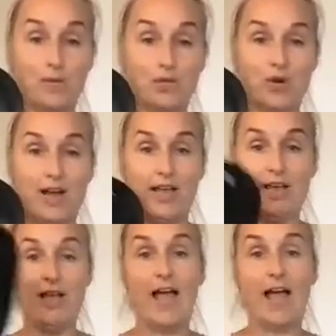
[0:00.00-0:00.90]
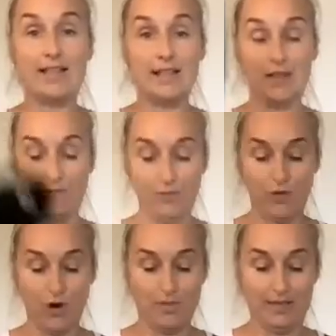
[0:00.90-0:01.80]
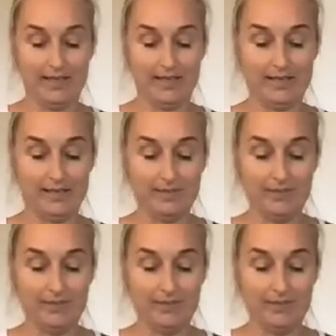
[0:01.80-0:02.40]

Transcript: tray, and then the aroma lid.